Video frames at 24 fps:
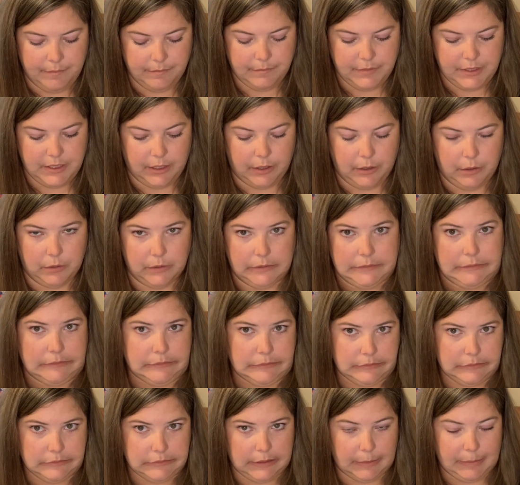So
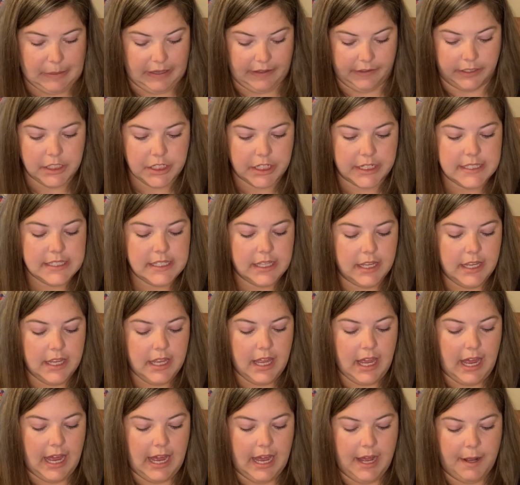apologies.
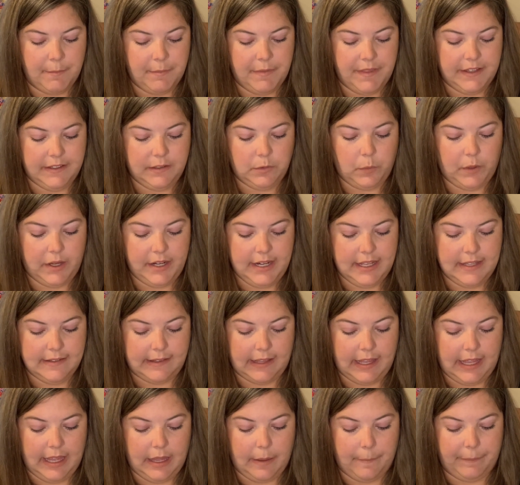This one is
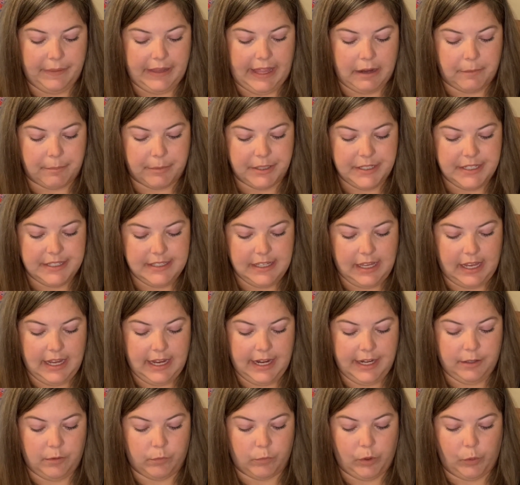a Blackbird
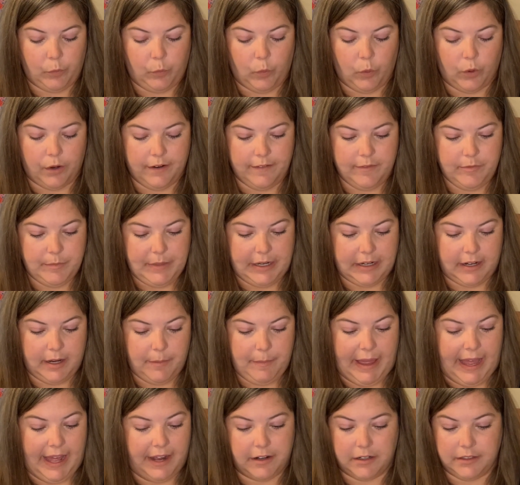Design Reward of Merit
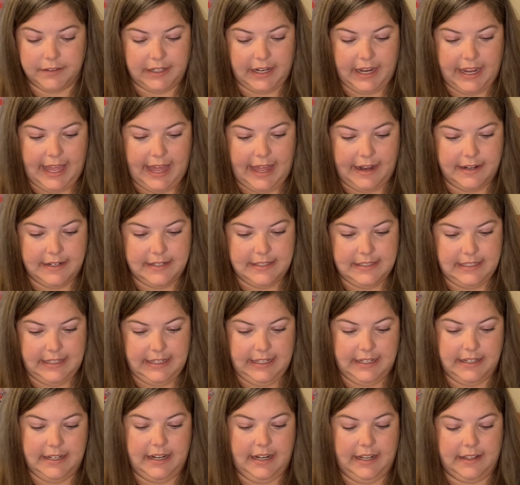pattern that I hadn't
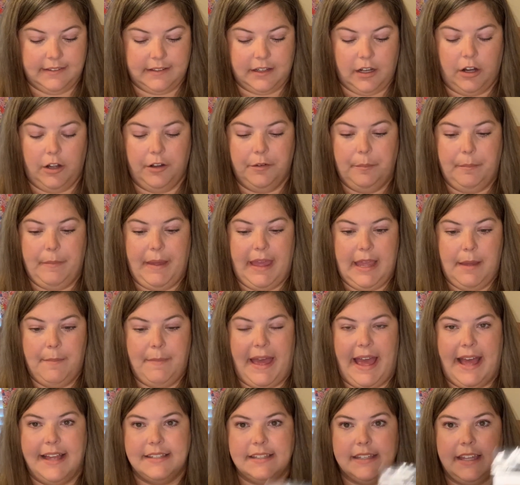seen, and it's called May
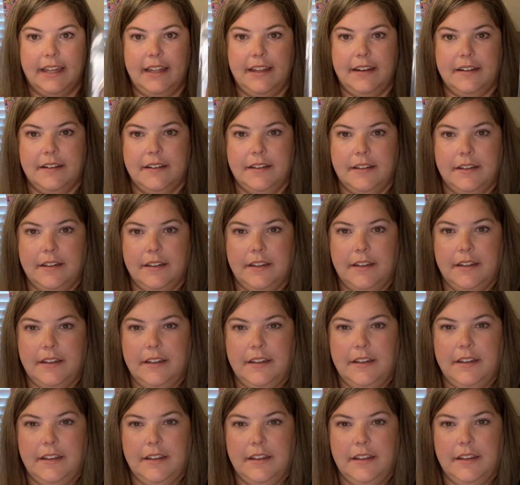Basket.
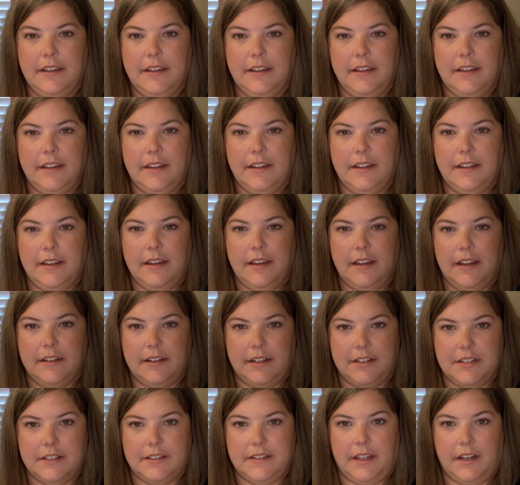And
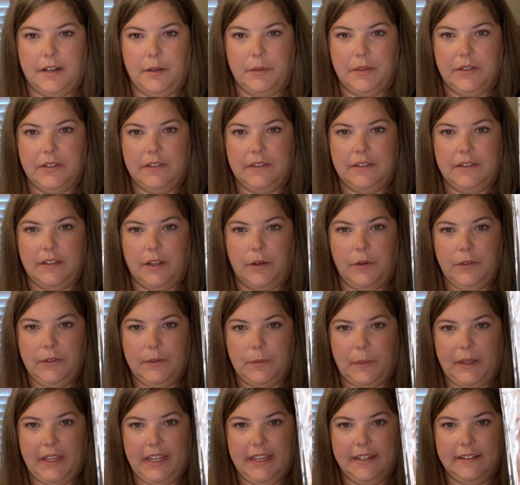I just thought it was so
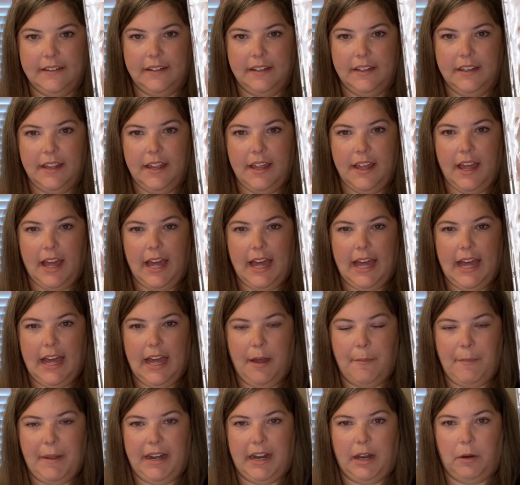sweet.
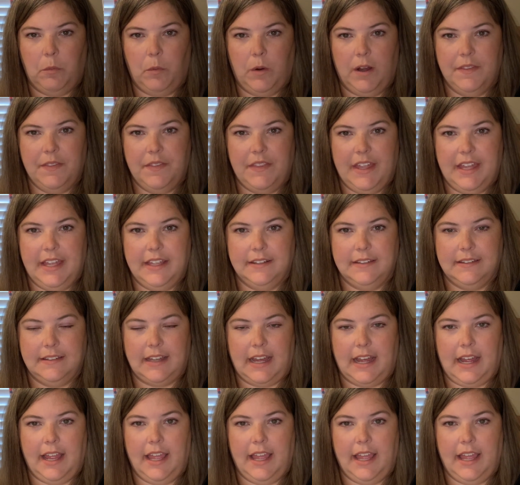And I want this.